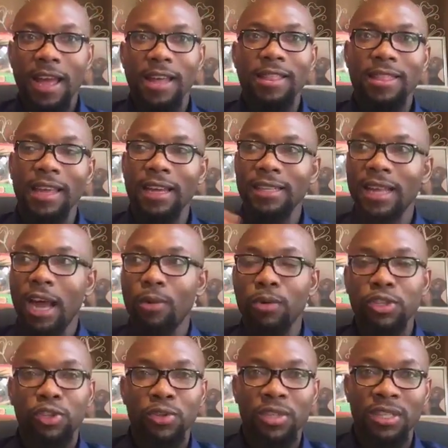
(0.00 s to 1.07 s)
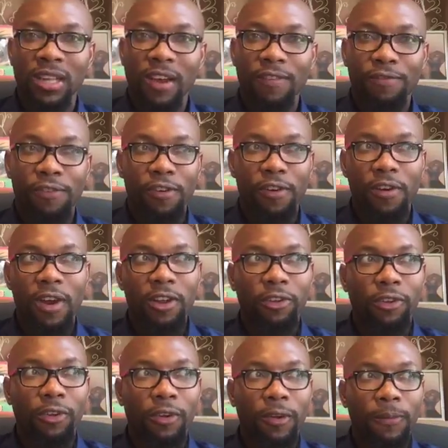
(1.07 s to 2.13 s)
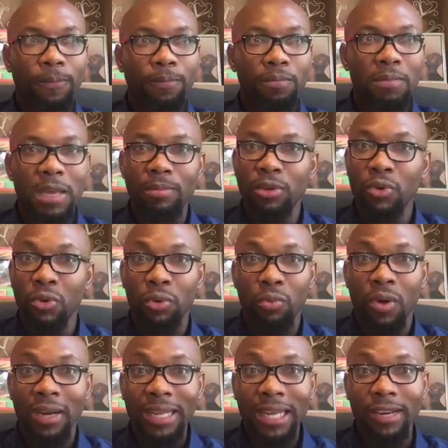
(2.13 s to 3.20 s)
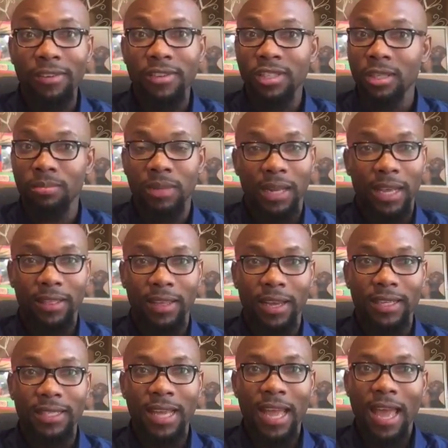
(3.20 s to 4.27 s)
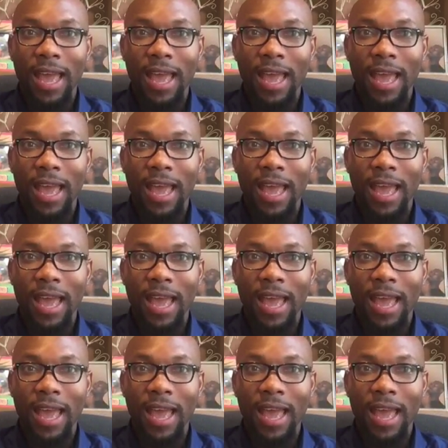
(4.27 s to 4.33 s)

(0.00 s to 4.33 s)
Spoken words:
And that I was using that for a good, maybe good 1 year or something like that,